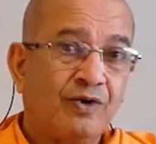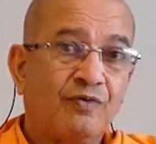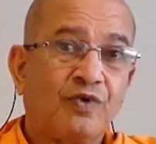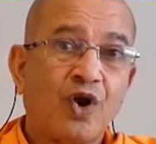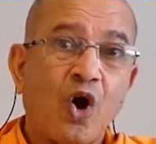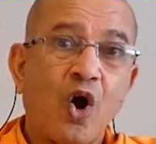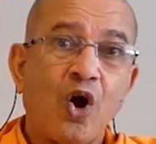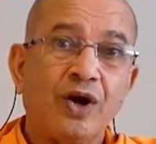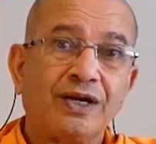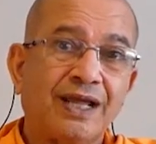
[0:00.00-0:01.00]
for
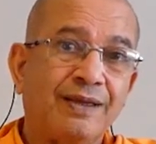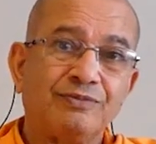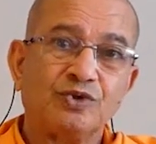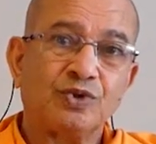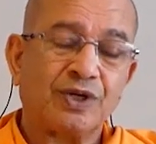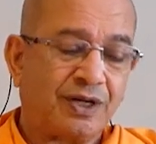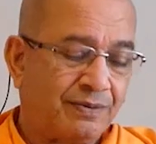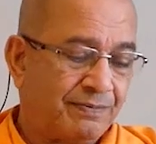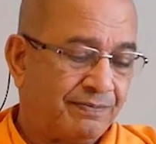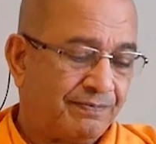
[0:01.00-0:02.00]
all times to come.
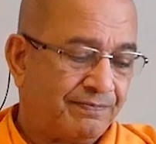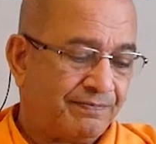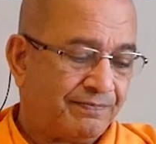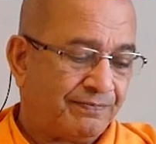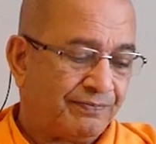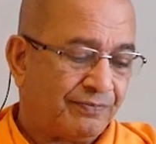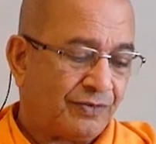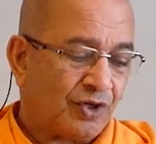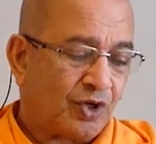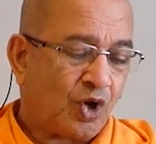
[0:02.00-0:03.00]

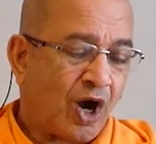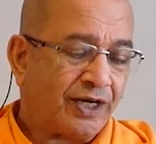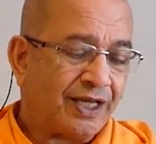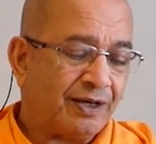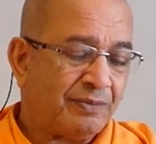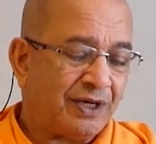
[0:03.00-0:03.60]
God can be